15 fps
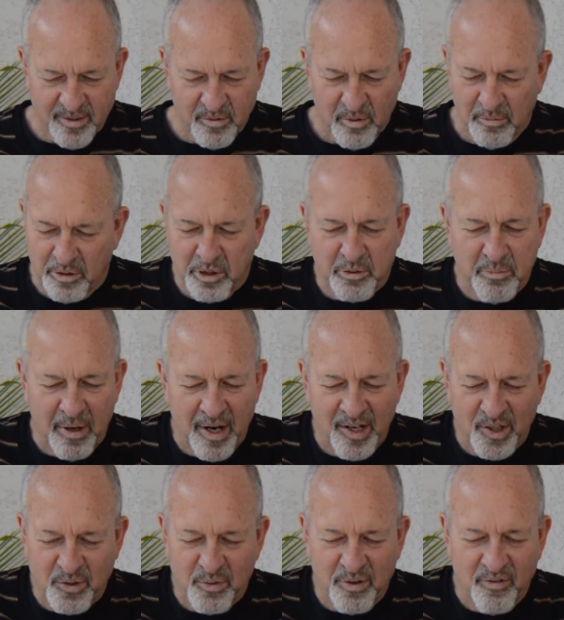We almost
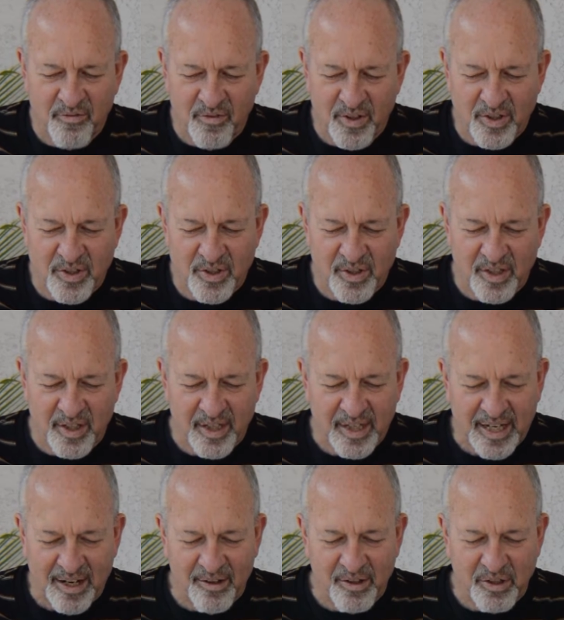smile as we envision the
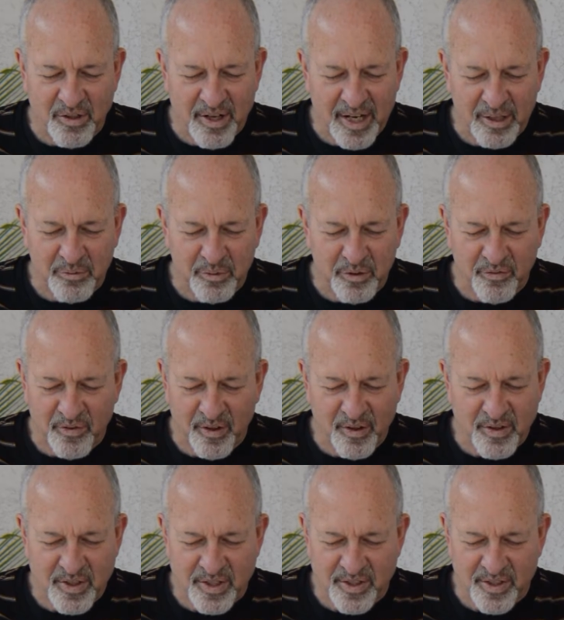encounter you had with the
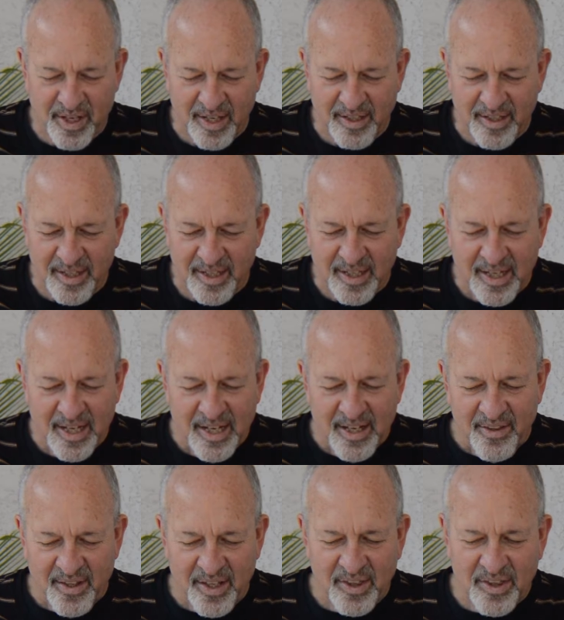Pharisees that day.
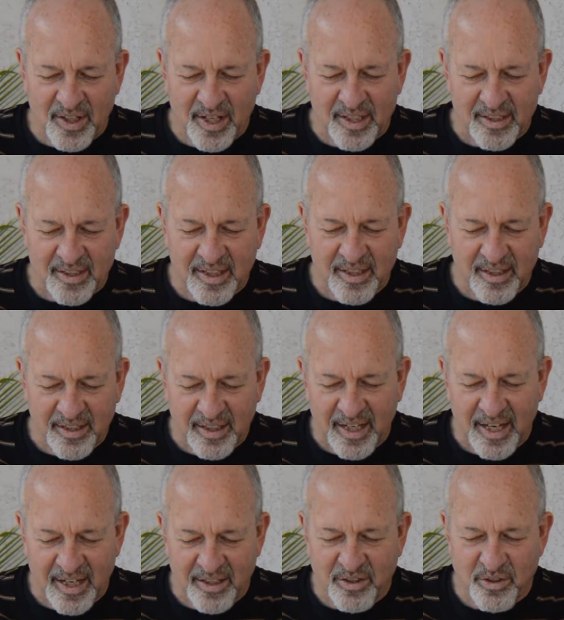They thought they
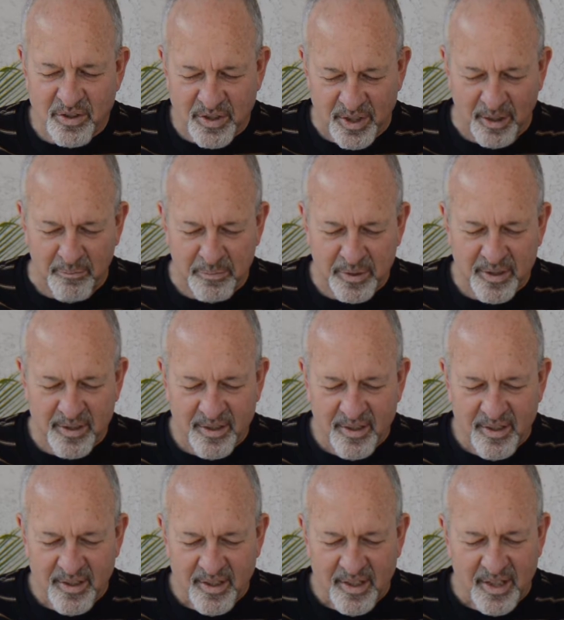had you stumped,
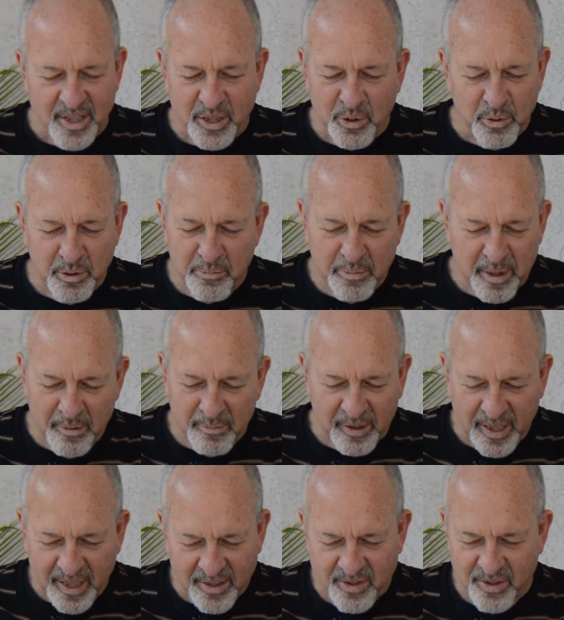and you wouldn't be able
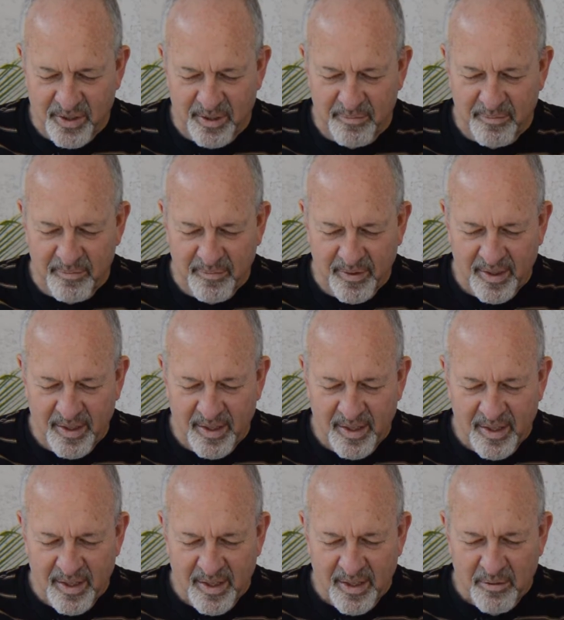to answer them.
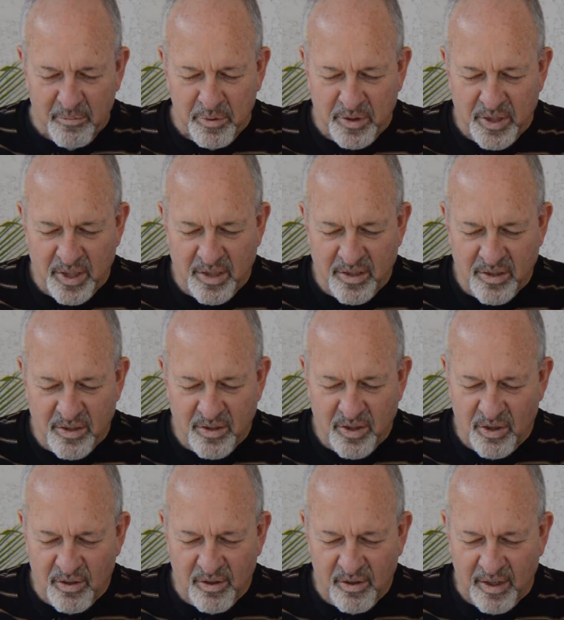But Jesus,
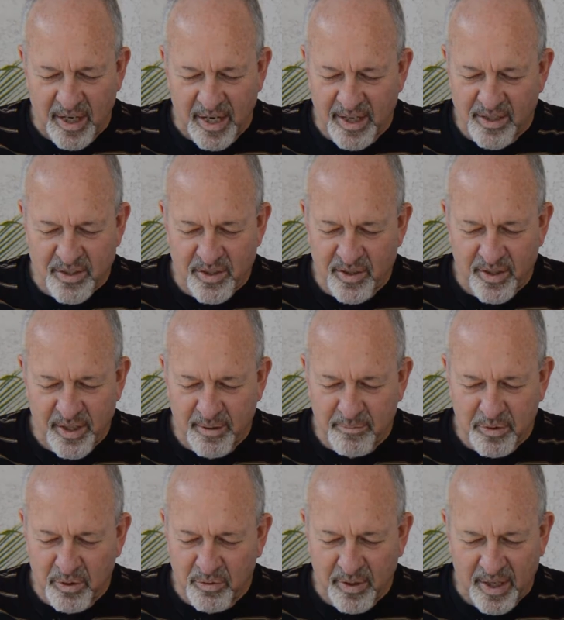your answer to
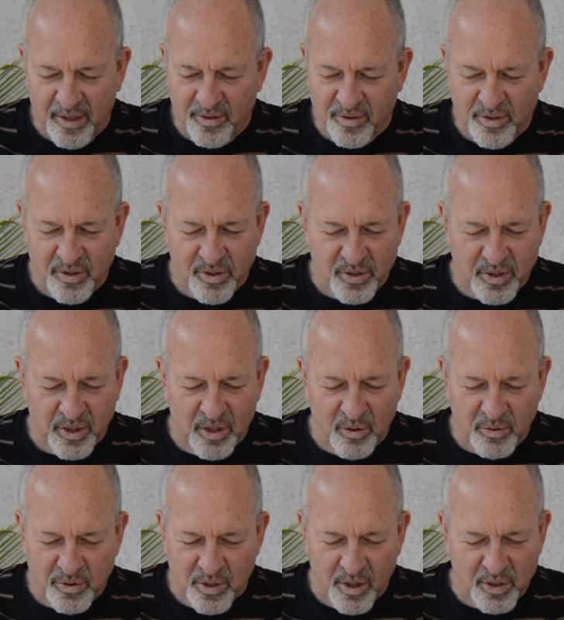them 2,000 years
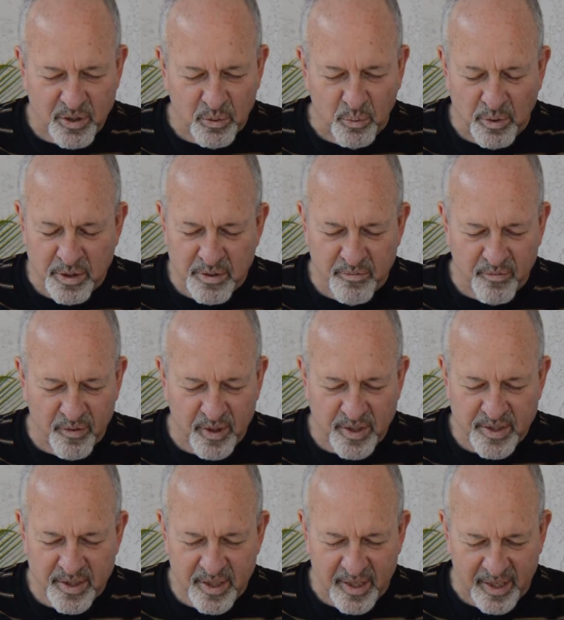ago is also wisdom for
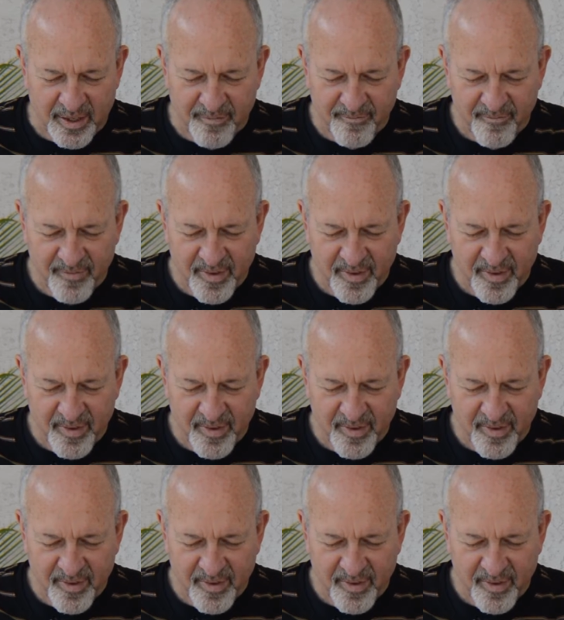us today.